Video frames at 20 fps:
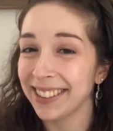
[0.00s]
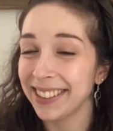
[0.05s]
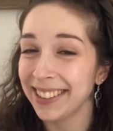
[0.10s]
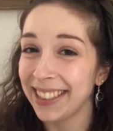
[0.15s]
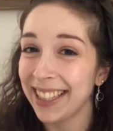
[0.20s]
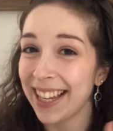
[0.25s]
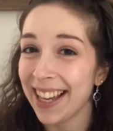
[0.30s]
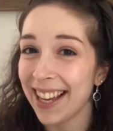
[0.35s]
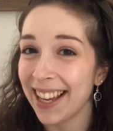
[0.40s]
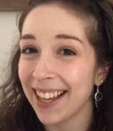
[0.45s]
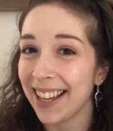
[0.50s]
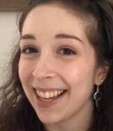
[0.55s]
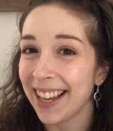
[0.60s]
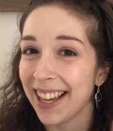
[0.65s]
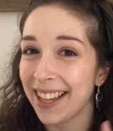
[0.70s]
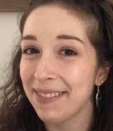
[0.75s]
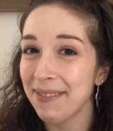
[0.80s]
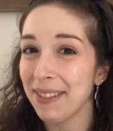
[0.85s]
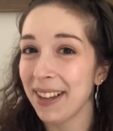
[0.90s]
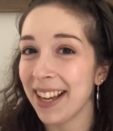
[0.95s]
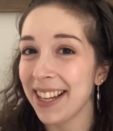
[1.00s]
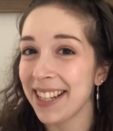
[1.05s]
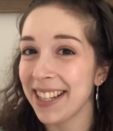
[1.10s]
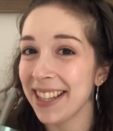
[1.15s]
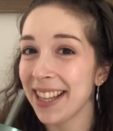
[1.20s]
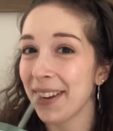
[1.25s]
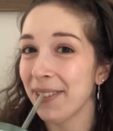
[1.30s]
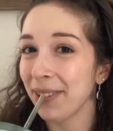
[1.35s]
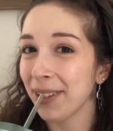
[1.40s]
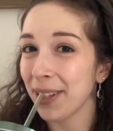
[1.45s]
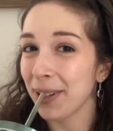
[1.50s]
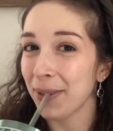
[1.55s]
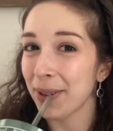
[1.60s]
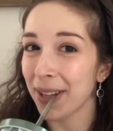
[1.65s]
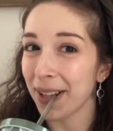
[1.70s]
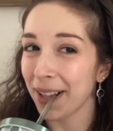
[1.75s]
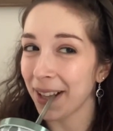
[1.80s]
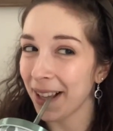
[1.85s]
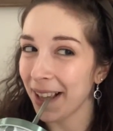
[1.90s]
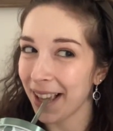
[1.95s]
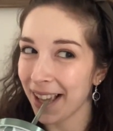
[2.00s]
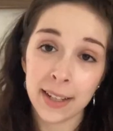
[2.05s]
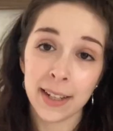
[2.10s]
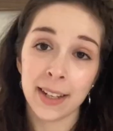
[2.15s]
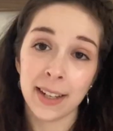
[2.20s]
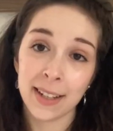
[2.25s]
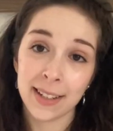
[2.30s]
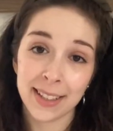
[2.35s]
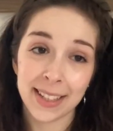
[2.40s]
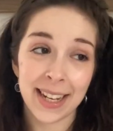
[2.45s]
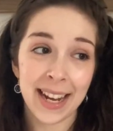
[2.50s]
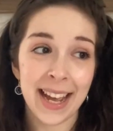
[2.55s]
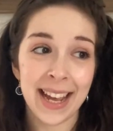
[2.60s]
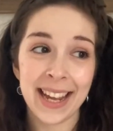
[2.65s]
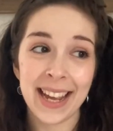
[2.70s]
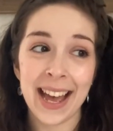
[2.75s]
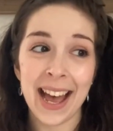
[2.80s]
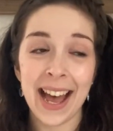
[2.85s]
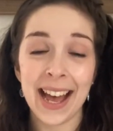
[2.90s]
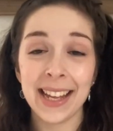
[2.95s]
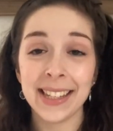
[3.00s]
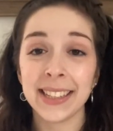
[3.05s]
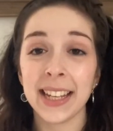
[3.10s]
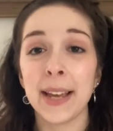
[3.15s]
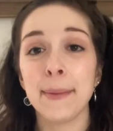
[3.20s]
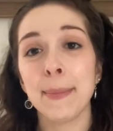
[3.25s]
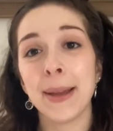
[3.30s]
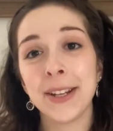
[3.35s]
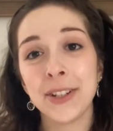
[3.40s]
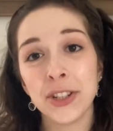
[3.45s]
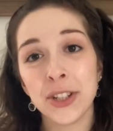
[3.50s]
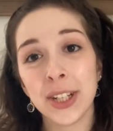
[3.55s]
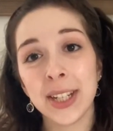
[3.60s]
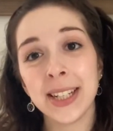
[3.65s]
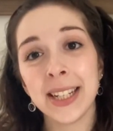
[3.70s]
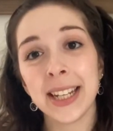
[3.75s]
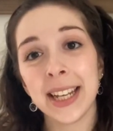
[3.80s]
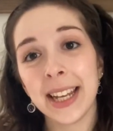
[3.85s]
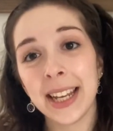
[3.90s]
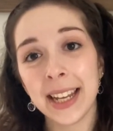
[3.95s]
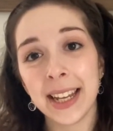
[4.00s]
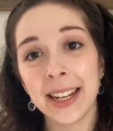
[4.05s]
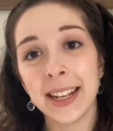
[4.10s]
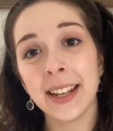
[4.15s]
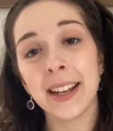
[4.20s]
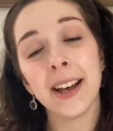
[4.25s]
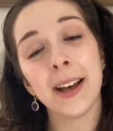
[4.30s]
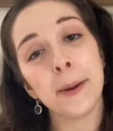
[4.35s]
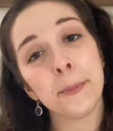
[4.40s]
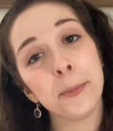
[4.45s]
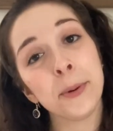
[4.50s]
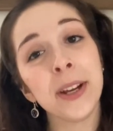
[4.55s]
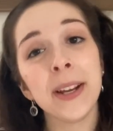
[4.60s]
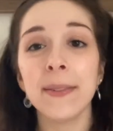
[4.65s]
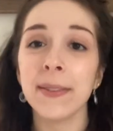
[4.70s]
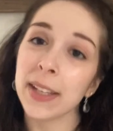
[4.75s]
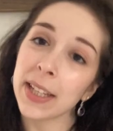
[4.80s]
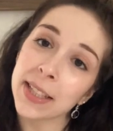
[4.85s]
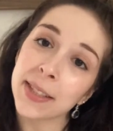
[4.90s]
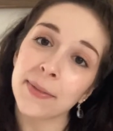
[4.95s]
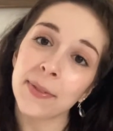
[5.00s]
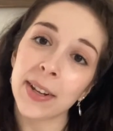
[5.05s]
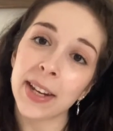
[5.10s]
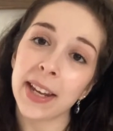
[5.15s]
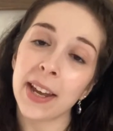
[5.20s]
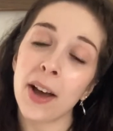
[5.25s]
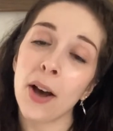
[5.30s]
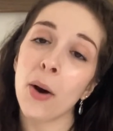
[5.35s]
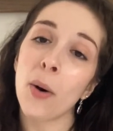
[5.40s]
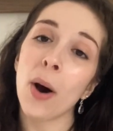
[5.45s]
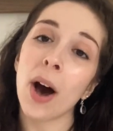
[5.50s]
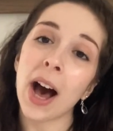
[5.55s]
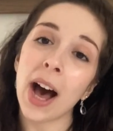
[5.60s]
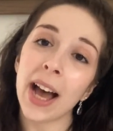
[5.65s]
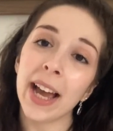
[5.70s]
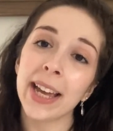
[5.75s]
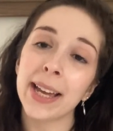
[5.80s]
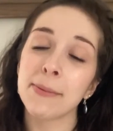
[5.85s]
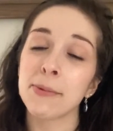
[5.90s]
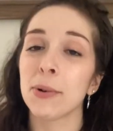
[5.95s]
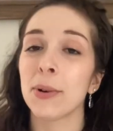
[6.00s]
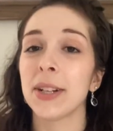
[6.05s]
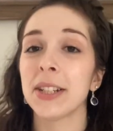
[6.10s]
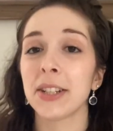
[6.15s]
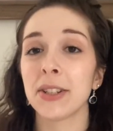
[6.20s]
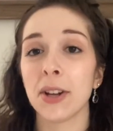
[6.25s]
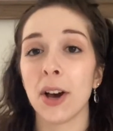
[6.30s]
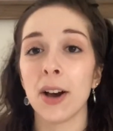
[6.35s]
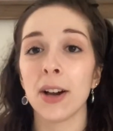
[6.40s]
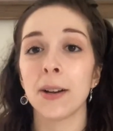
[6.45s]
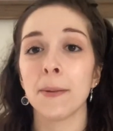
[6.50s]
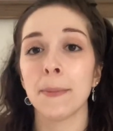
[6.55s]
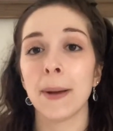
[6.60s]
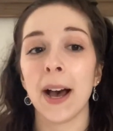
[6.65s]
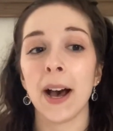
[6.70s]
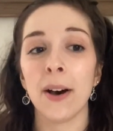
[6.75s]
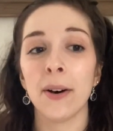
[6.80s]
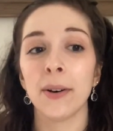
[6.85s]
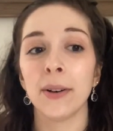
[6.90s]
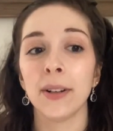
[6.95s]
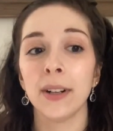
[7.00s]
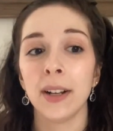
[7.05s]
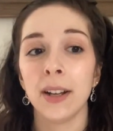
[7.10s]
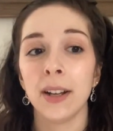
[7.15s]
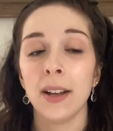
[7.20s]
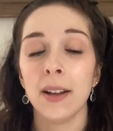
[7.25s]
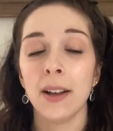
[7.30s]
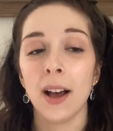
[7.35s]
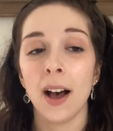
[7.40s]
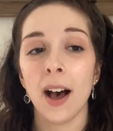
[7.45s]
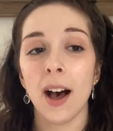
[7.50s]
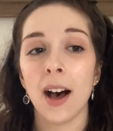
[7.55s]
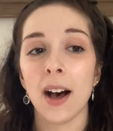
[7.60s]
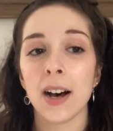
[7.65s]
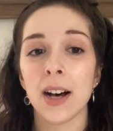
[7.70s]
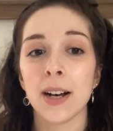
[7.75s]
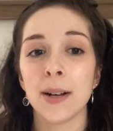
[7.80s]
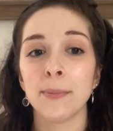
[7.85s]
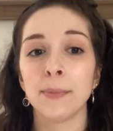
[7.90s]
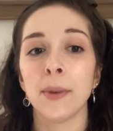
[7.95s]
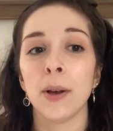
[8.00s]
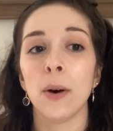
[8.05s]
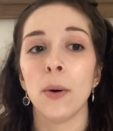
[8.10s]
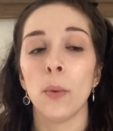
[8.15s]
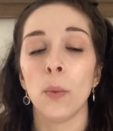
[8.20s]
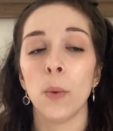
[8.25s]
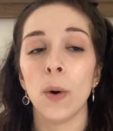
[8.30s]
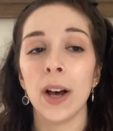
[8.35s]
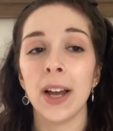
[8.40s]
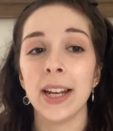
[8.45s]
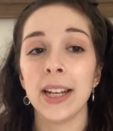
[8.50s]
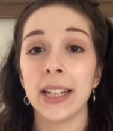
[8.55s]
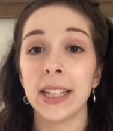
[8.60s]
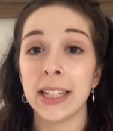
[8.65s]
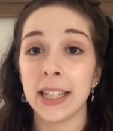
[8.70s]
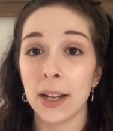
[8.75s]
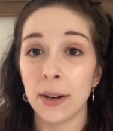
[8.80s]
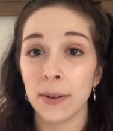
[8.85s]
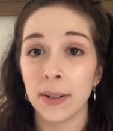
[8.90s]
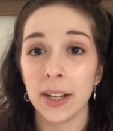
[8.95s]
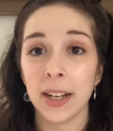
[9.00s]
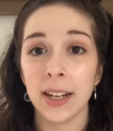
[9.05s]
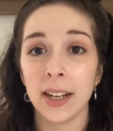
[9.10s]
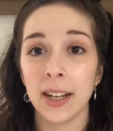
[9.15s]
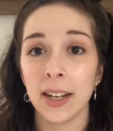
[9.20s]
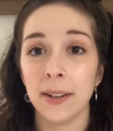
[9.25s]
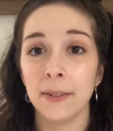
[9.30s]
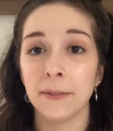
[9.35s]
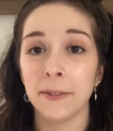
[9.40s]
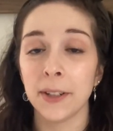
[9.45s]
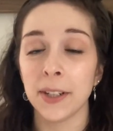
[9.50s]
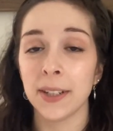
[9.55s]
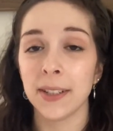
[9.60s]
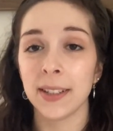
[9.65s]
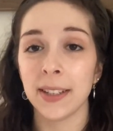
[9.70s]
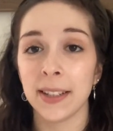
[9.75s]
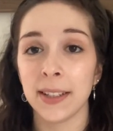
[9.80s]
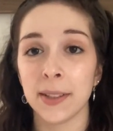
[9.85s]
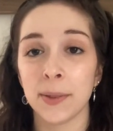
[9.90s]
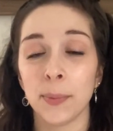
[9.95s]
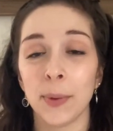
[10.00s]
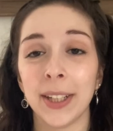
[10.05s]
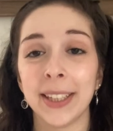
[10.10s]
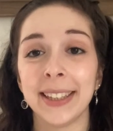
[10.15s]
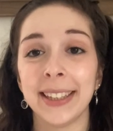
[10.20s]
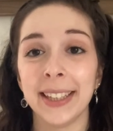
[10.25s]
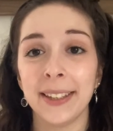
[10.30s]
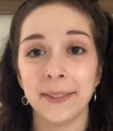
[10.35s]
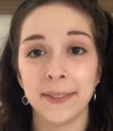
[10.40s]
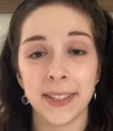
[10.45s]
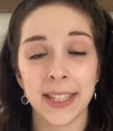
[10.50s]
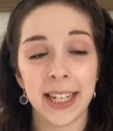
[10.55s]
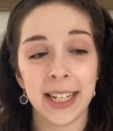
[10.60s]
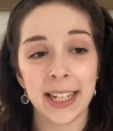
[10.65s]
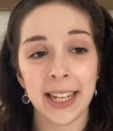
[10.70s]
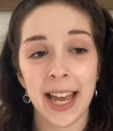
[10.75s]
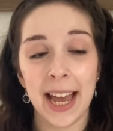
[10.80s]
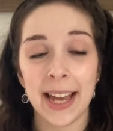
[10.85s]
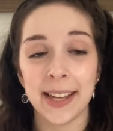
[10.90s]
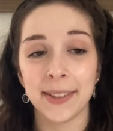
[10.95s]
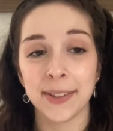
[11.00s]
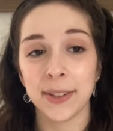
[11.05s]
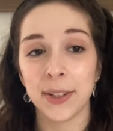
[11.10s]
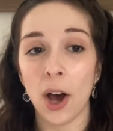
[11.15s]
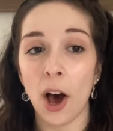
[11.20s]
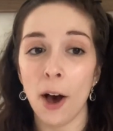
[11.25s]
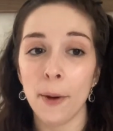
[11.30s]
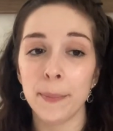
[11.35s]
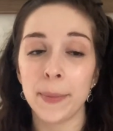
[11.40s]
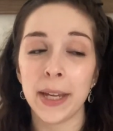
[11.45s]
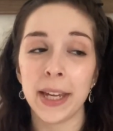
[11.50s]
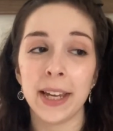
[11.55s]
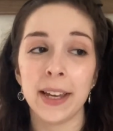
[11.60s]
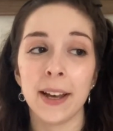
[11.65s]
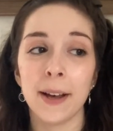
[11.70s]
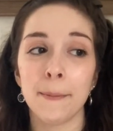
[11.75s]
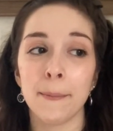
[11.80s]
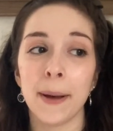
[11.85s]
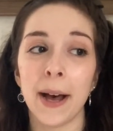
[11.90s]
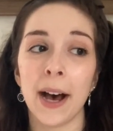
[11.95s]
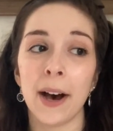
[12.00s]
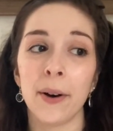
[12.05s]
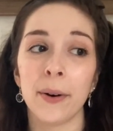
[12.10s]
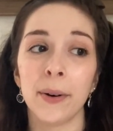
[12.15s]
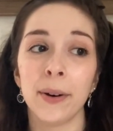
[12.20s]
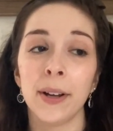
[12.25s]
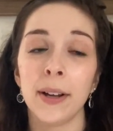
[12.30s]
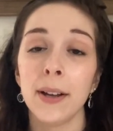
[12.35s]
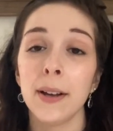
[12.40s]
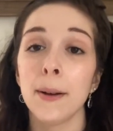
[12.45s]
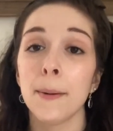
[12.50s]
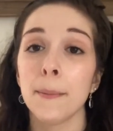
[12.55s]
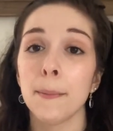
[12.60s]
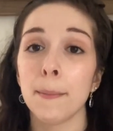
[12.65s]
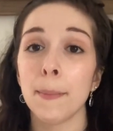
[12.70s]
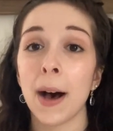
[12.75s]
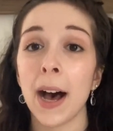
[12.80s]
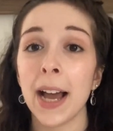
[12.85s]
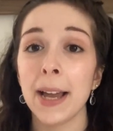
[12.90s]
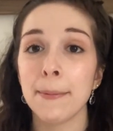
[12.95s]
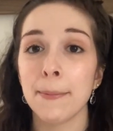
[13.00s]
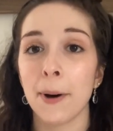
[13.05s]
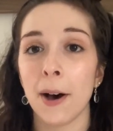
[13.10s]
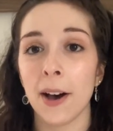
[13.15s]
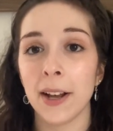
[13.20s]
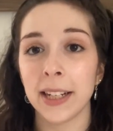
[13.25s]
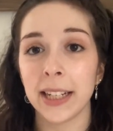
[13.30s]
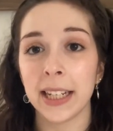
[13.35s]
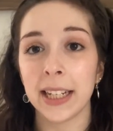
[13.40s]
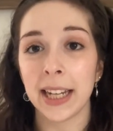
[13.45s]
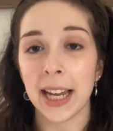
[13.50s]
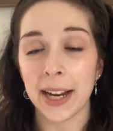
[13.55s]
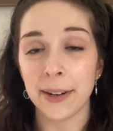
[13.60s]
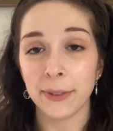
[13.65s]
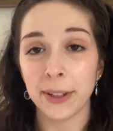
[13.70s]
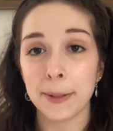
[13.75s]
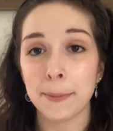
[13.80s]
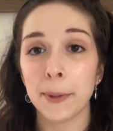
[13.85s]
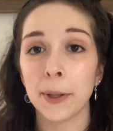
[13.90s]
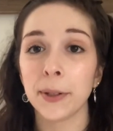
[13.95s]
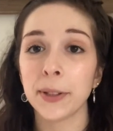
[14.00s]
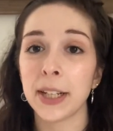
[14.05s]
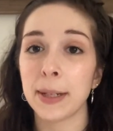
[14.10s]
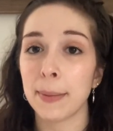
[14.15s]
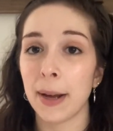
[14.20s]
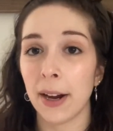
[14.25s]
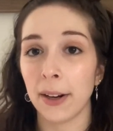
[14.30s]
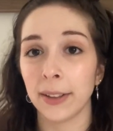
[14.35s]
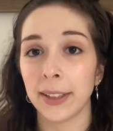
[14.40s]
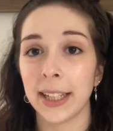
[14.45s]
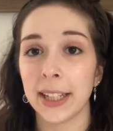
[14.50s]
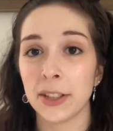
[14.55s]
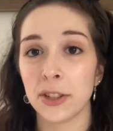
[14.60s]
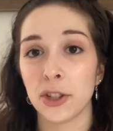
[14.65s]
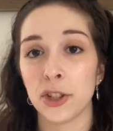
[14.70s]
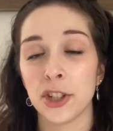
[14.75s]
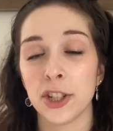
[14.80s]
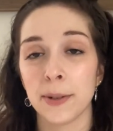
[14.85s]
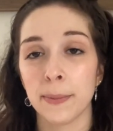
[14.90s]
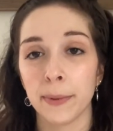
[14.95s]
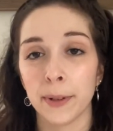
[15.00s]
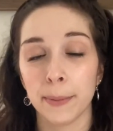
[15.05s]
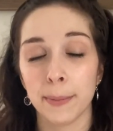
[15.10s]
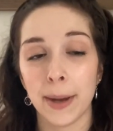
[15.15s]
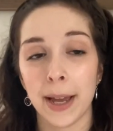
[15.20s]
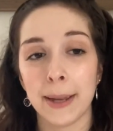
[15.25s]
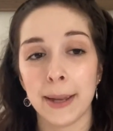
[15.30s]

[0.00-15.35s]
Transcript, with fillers: yeah I, I did that really well today as i mentioned in a previous video i am going to talk about um what yoga versus what lifting has taught me about my body and rebuilding my relationship with my